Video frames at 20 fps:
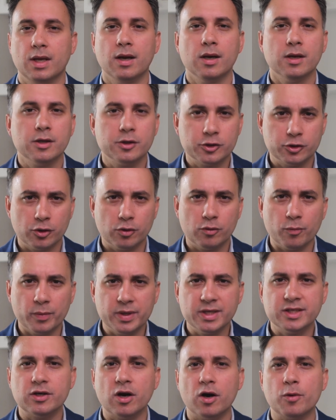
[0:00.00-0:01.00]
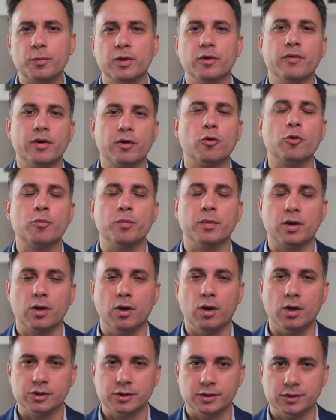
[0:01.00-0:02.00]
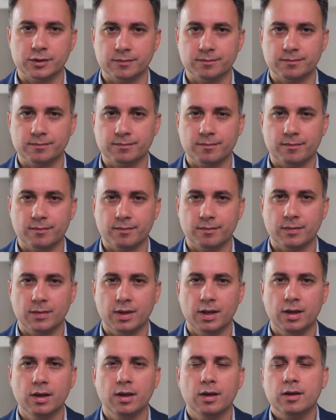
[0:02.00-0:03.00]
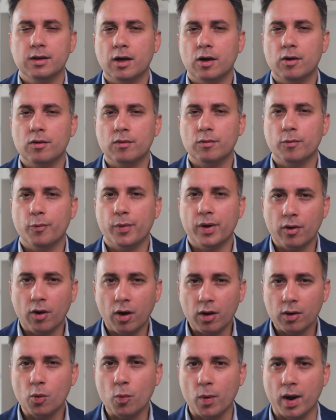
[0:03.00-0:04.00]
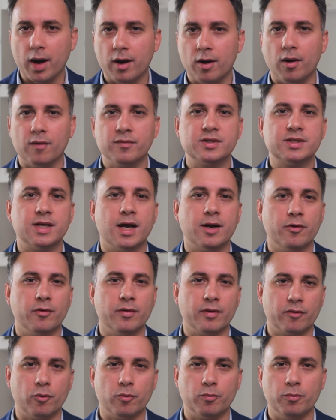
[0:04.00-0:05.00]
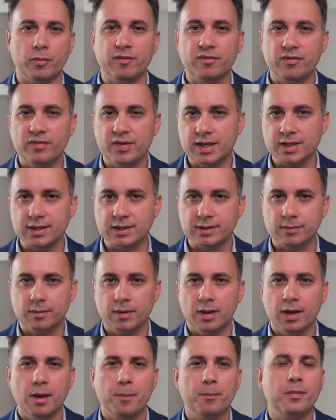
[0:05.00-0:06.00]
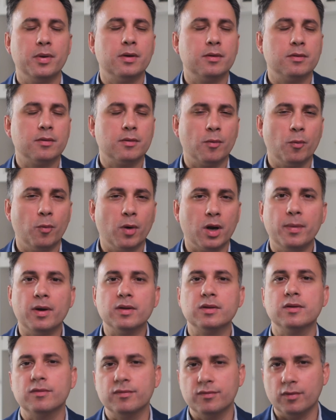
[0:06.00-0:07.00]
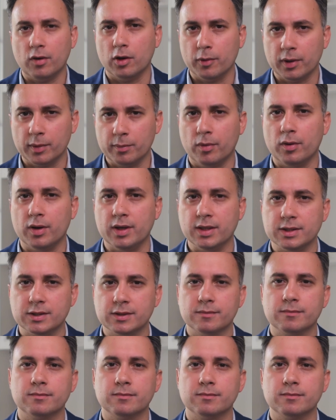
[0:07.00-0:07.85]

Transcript: So we start with the recruitment costs. Now, we are all aware of standard recruitment fees, but what about the following points?